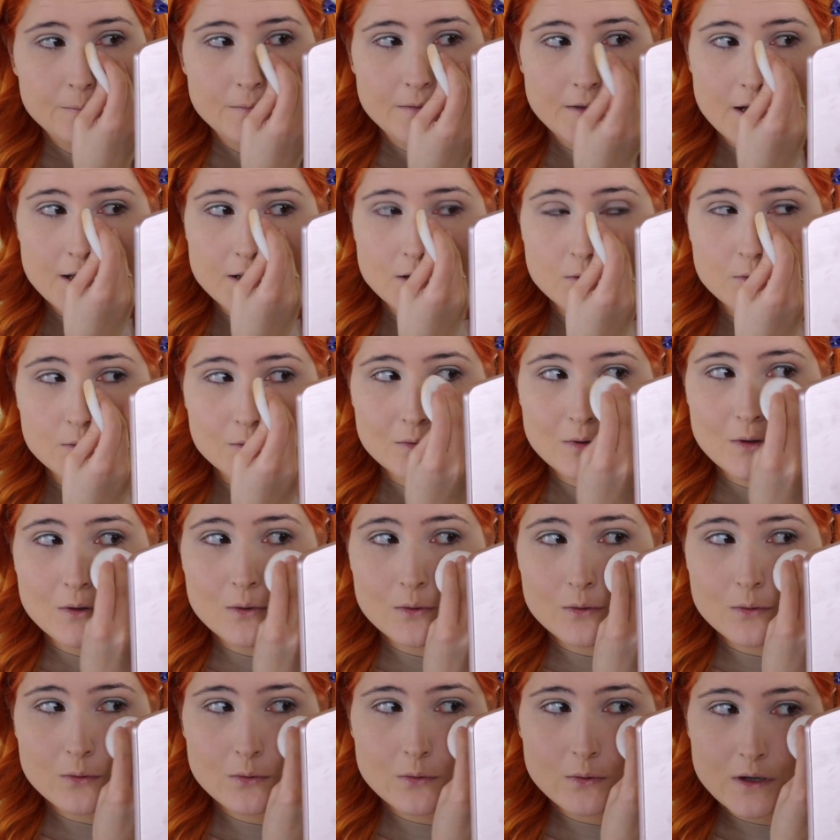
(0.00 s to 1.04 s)
I don't
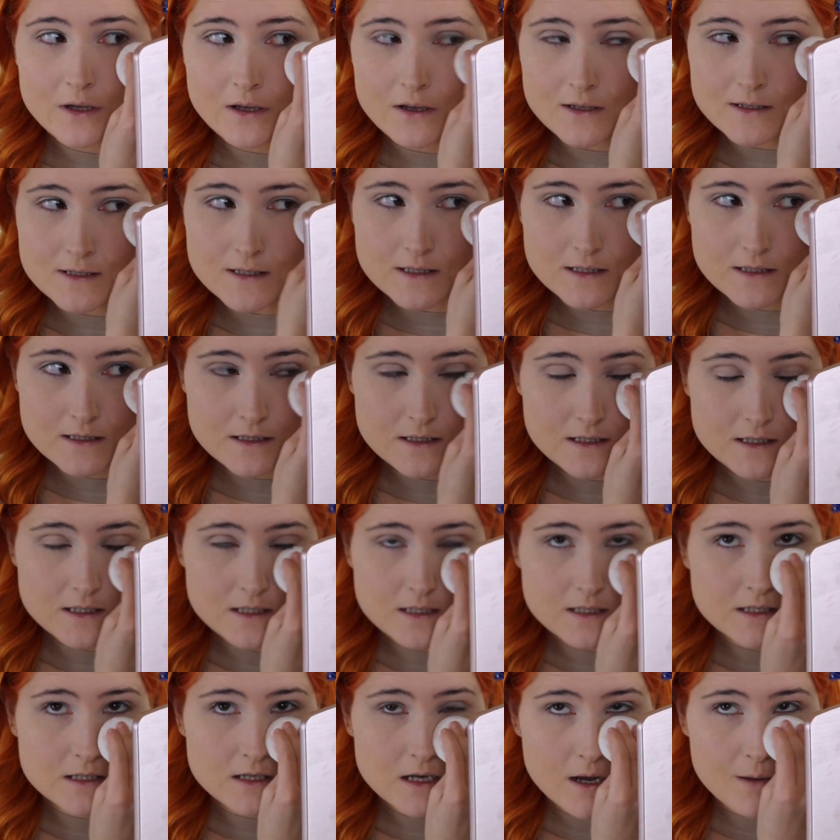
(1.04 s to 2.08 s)
know if this
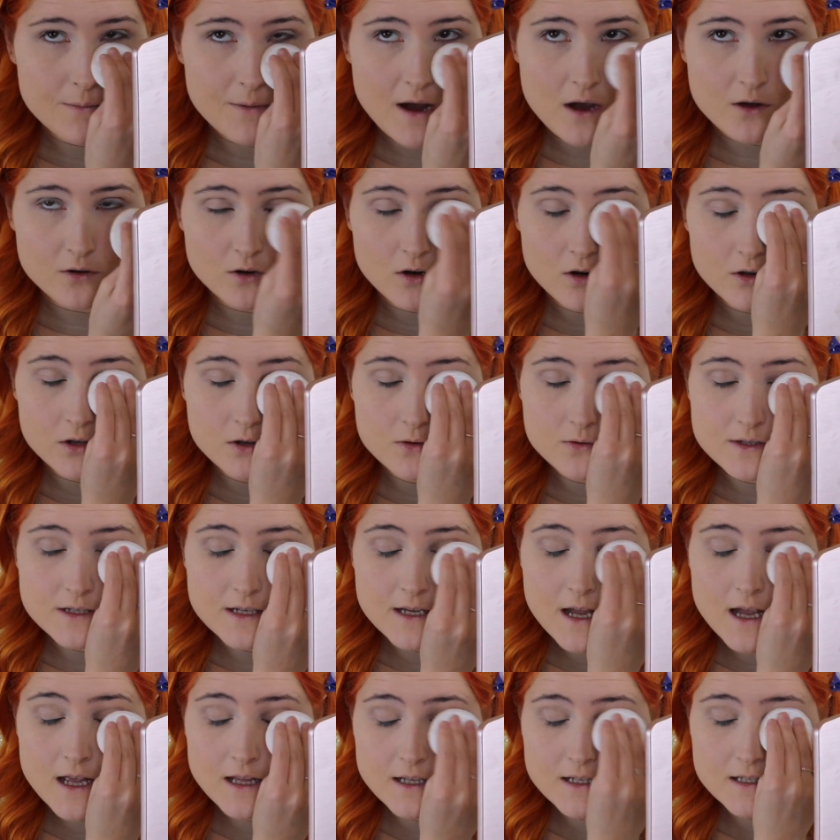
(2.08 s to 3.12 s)
is a powder I'll use
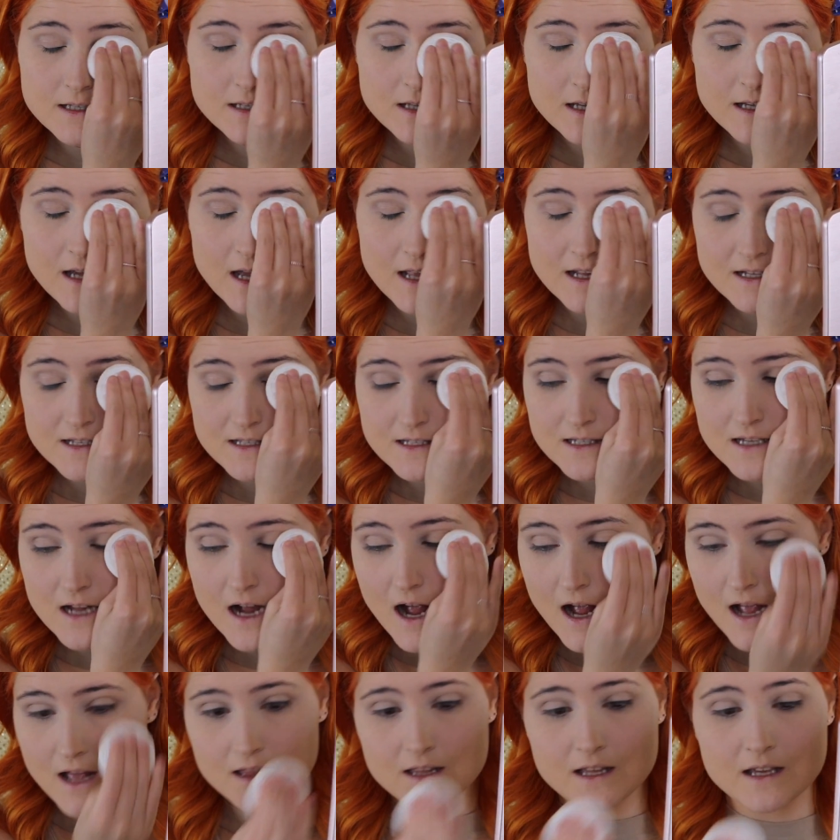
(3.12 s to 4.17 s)
again. Again, it's
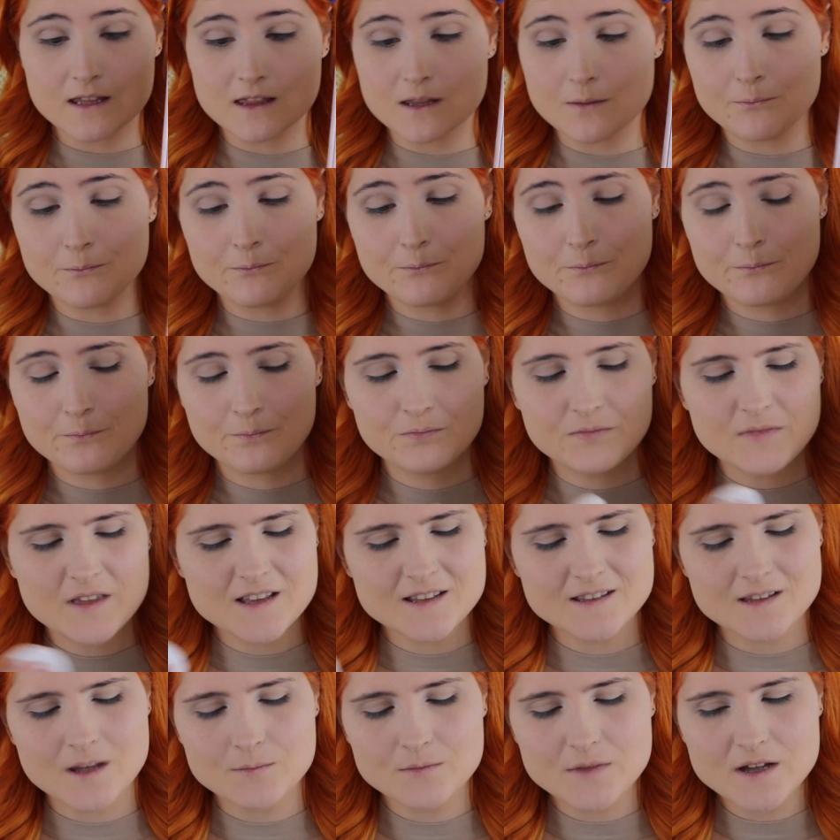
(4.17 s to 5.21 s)
not like
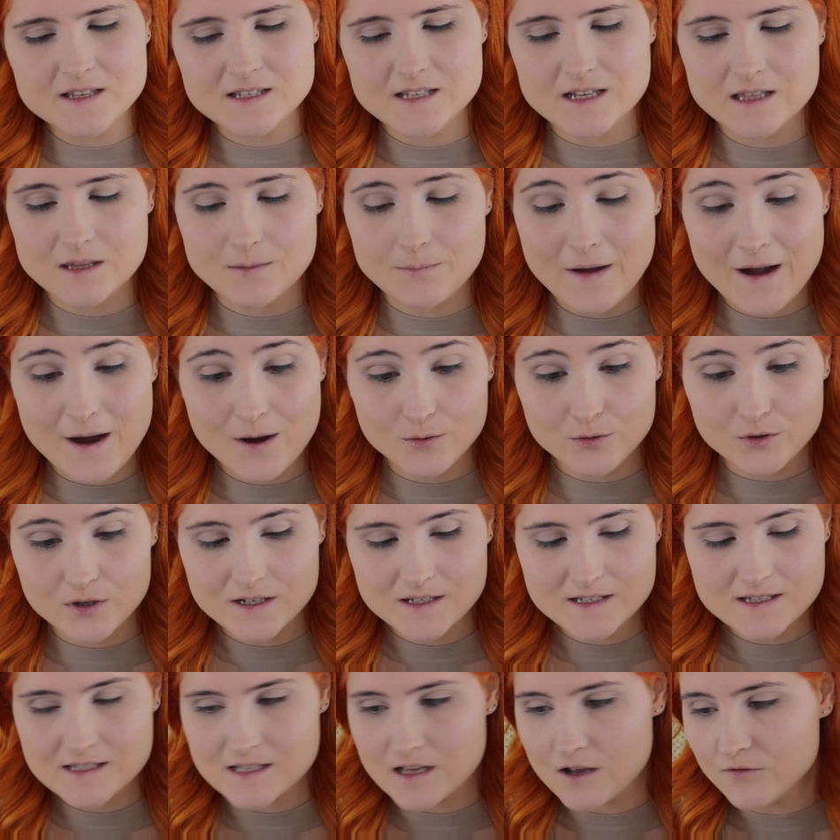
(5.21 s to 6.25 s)
I'm not saying the powder
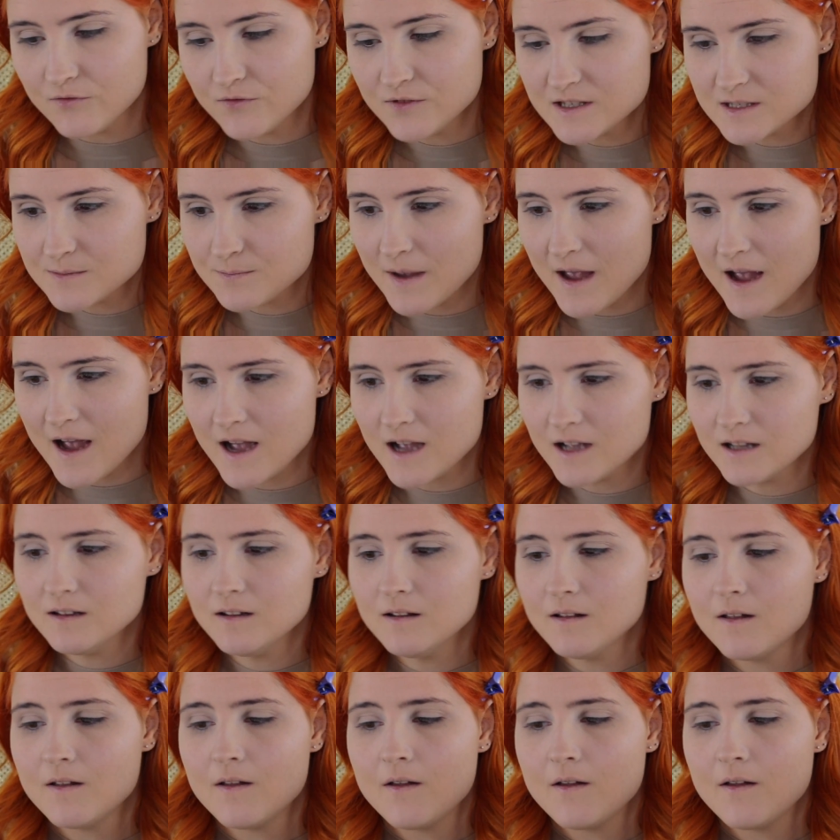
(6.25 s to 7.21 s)
itself is bad.